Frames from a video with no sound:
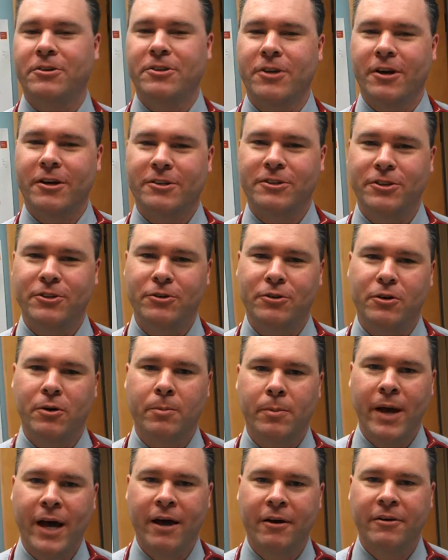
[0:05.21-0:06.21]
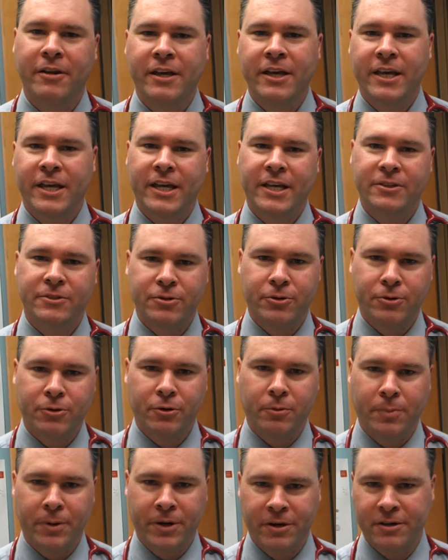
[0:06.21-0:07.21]
and I'm here to talk to you about
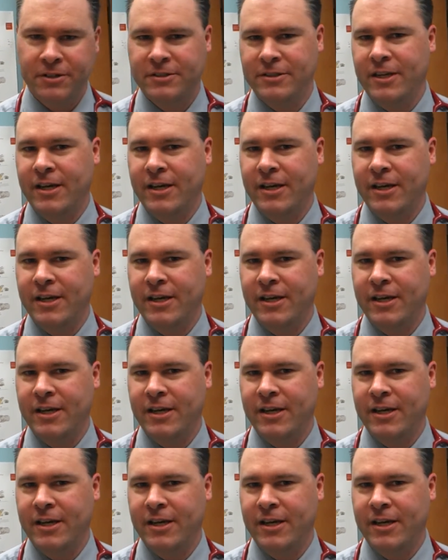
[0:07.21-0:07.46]
internal